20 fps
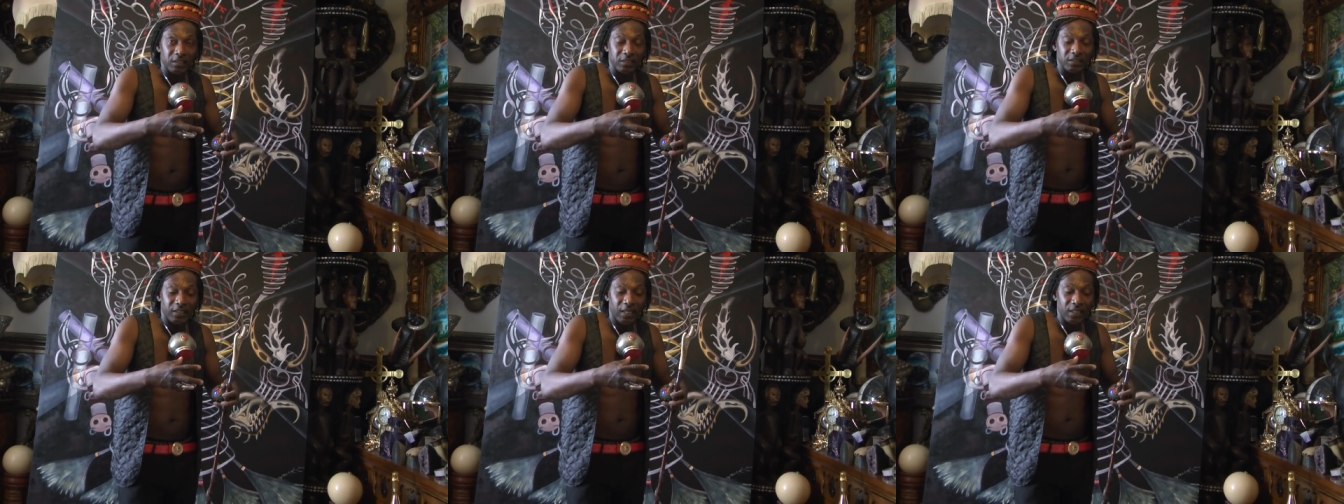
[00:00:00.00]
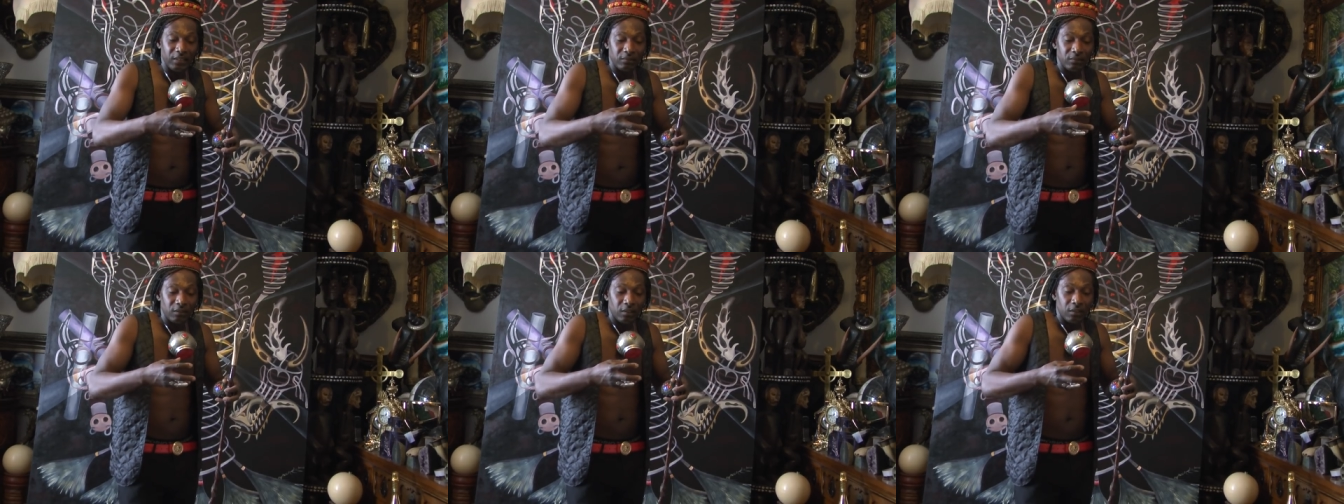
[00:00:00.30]

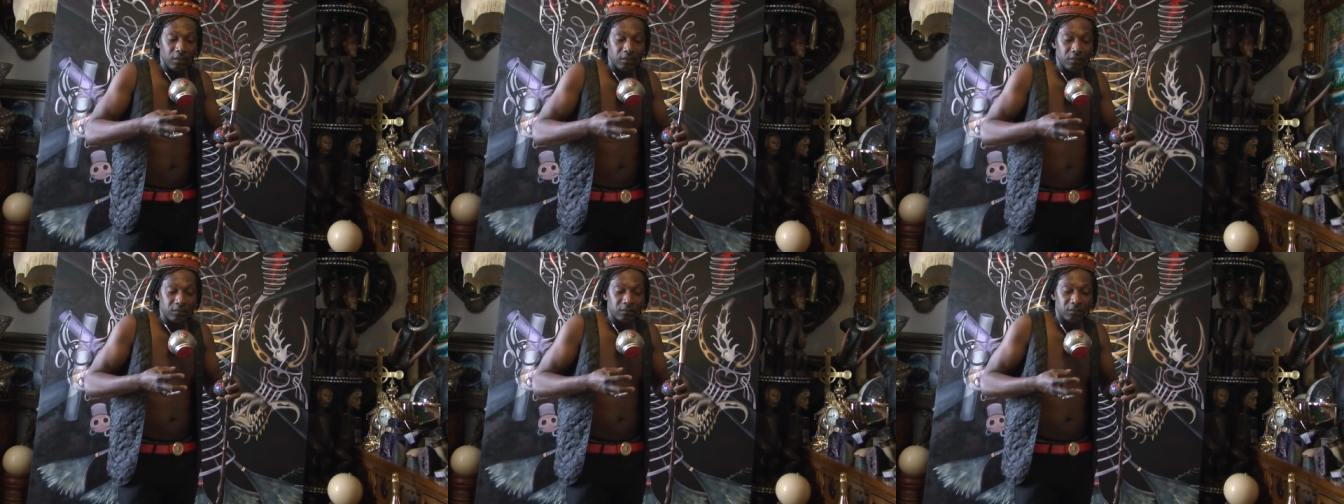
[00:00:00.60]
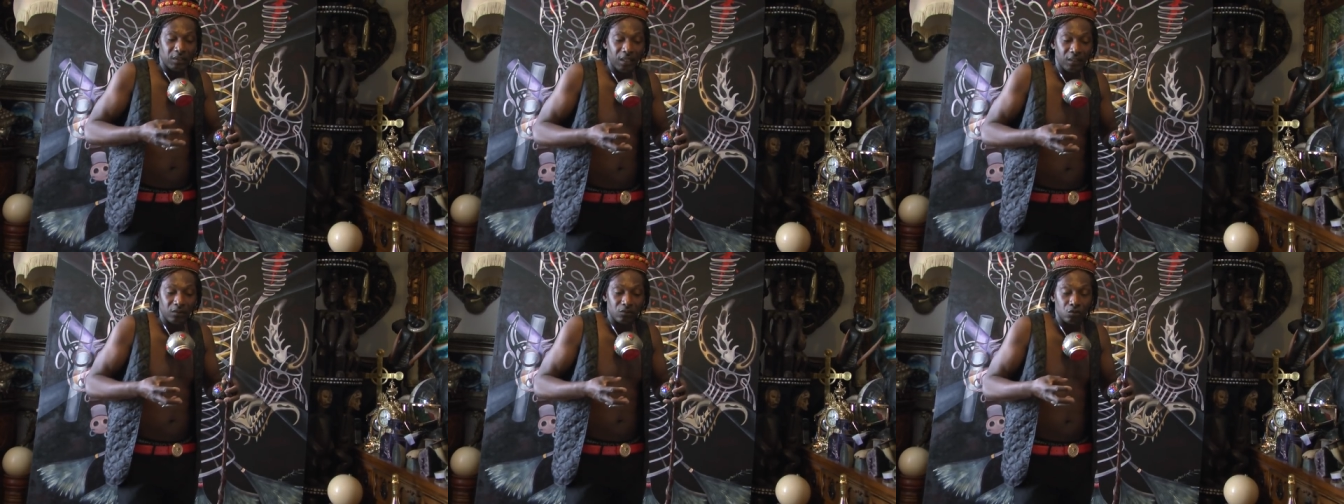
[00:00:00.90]
then
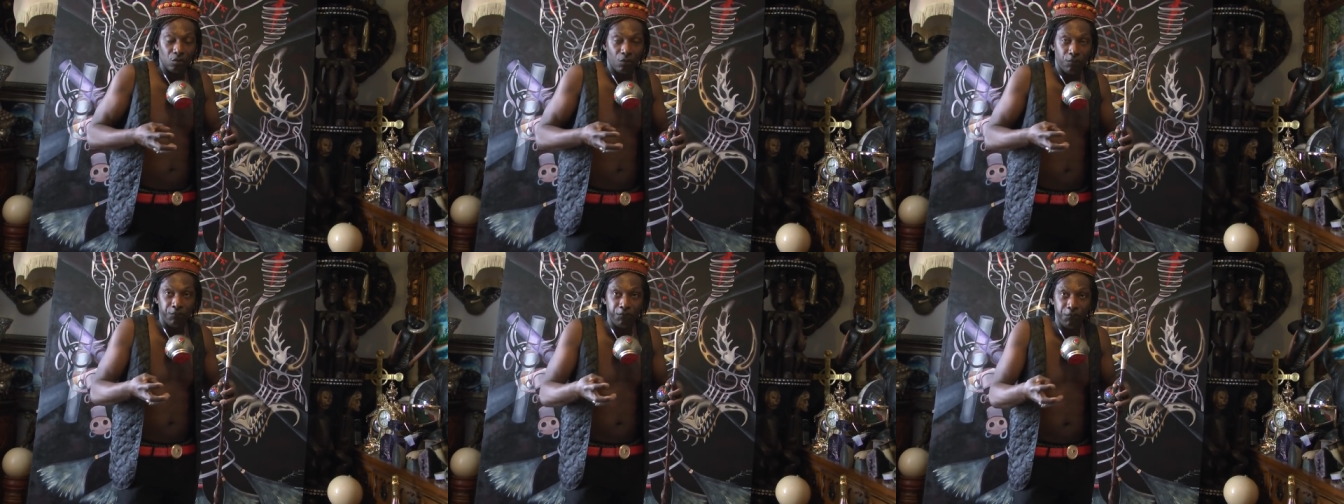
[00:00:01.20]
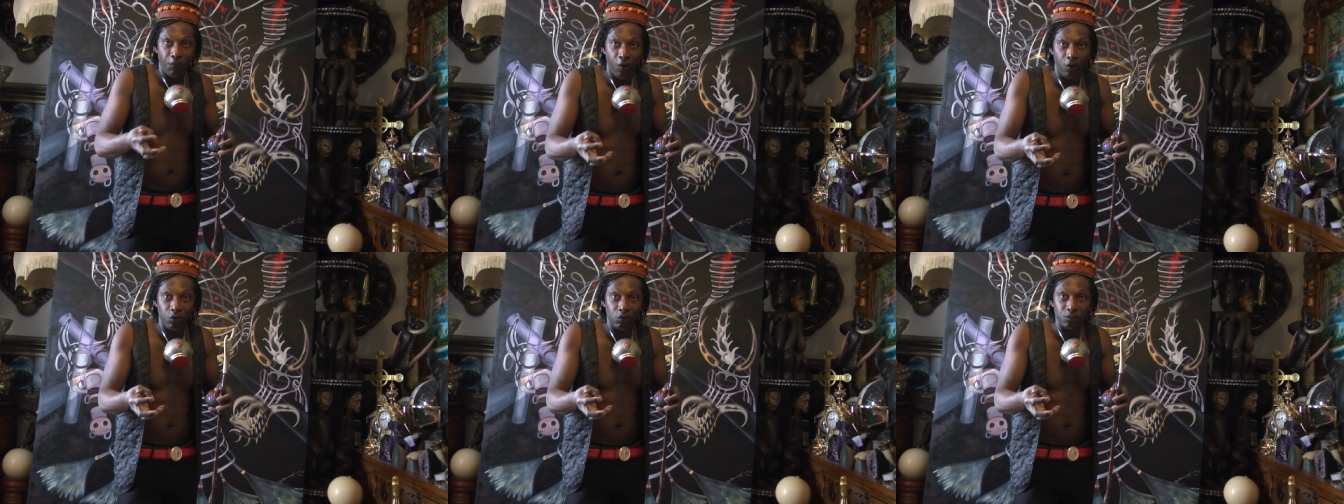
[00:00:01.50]
take the
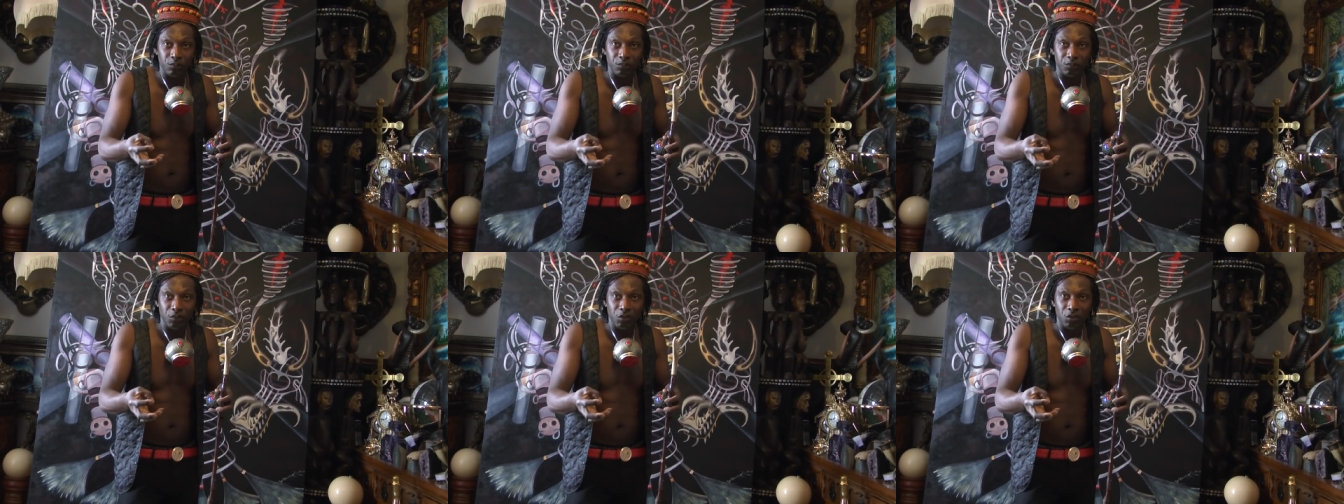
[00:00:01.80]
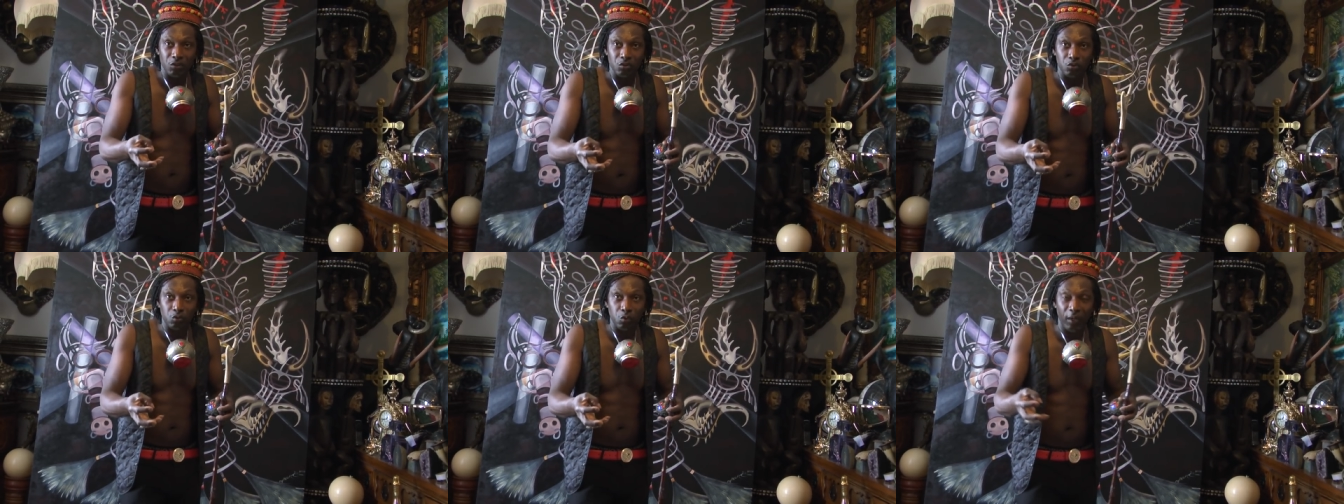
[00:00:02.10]
form
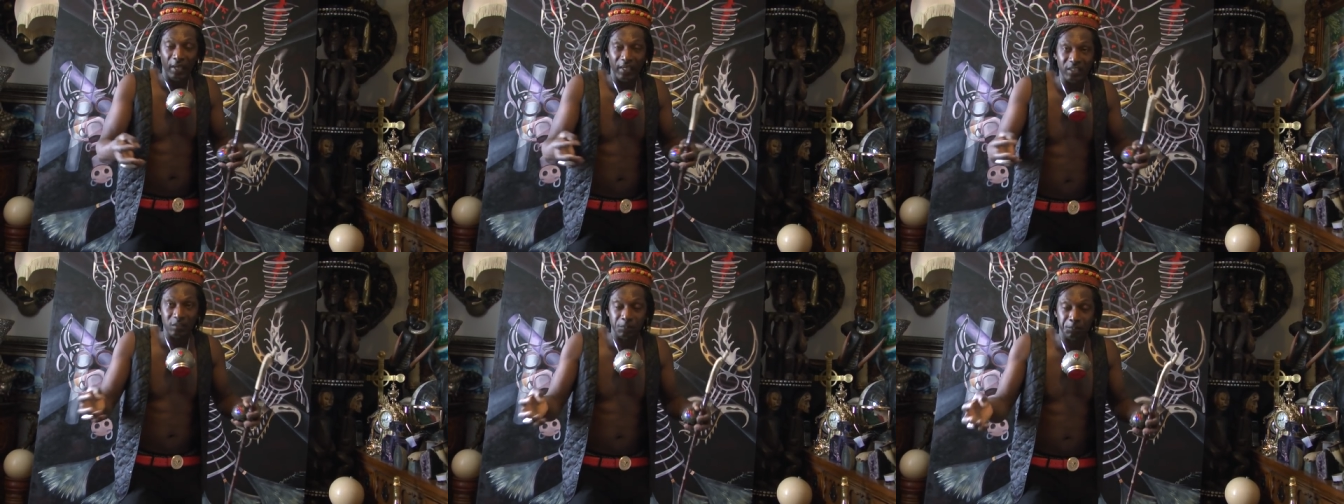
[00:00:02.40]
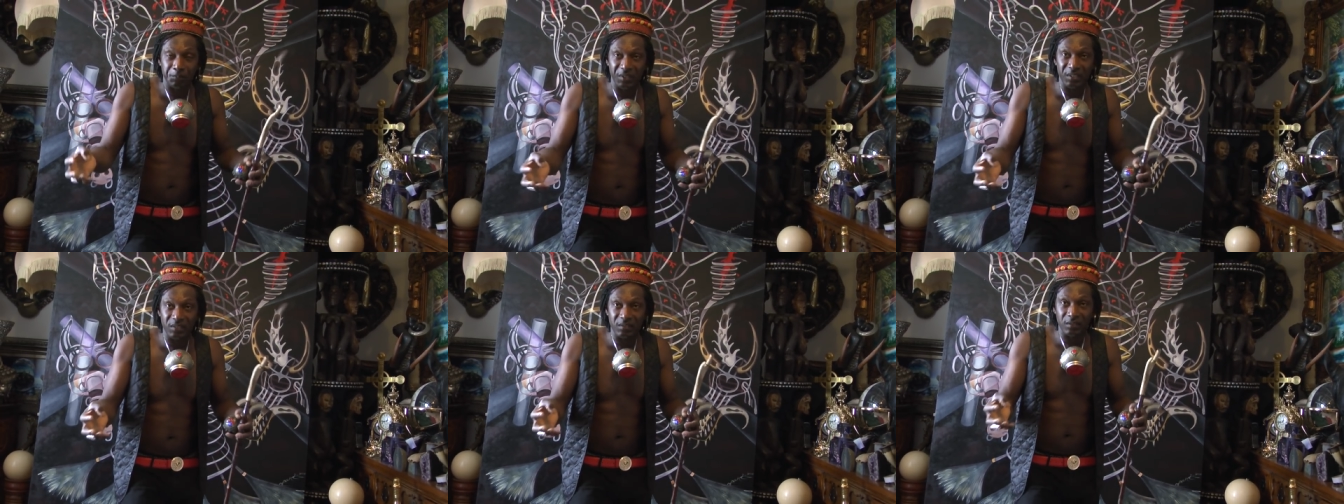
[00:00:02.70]
to
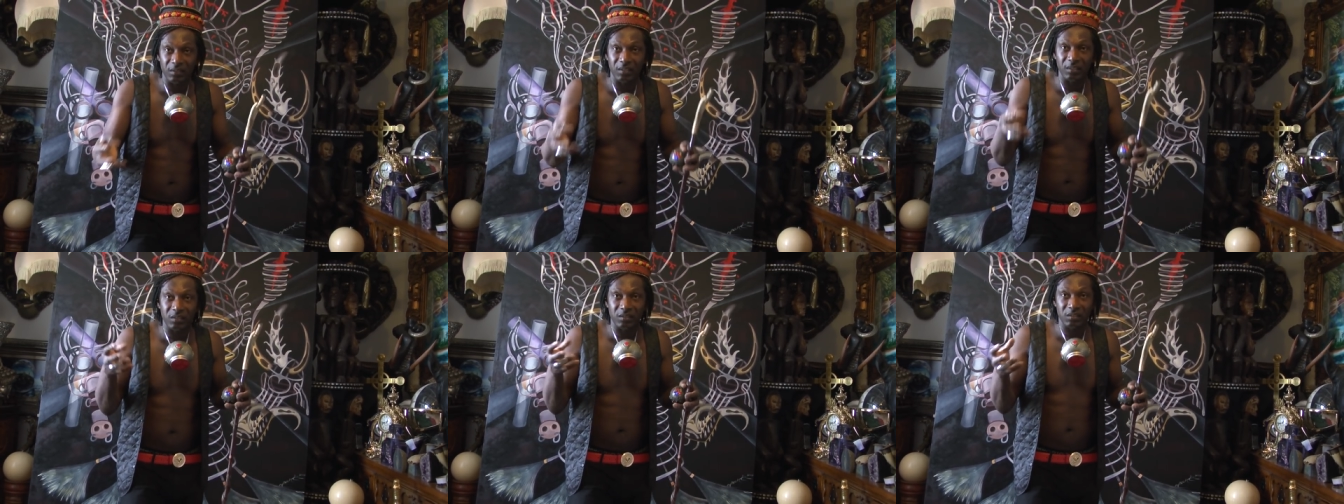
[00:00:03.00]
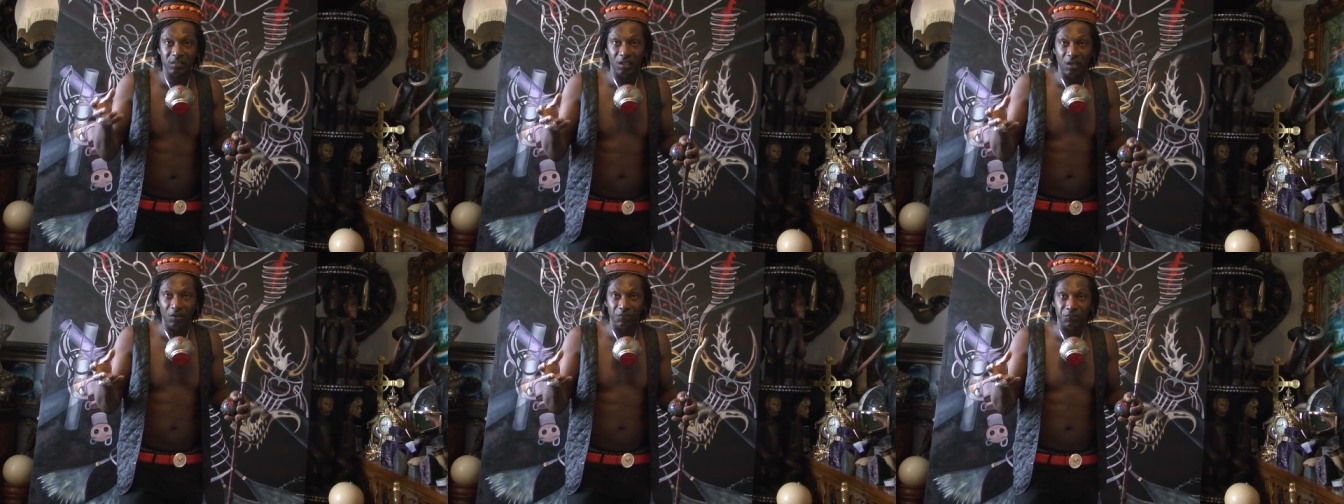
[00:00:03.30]
express
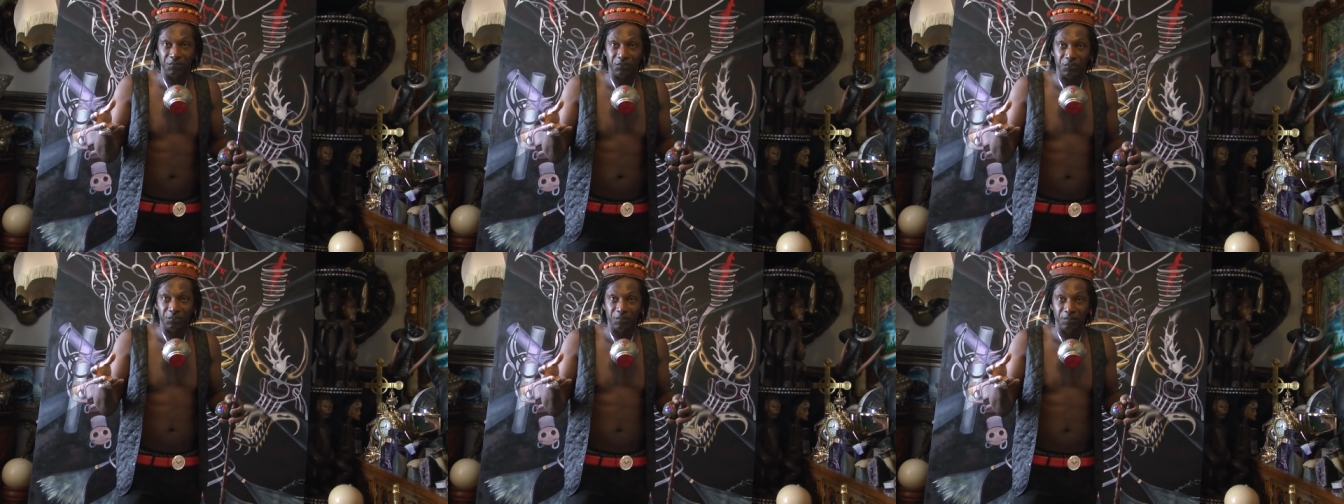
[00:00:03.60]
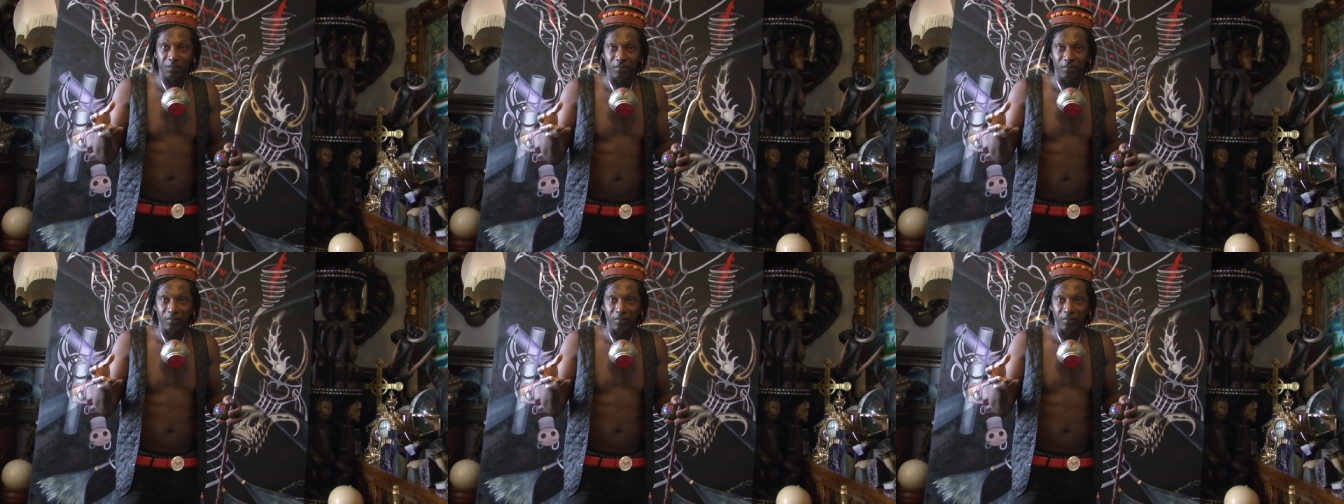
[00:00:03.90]
itself.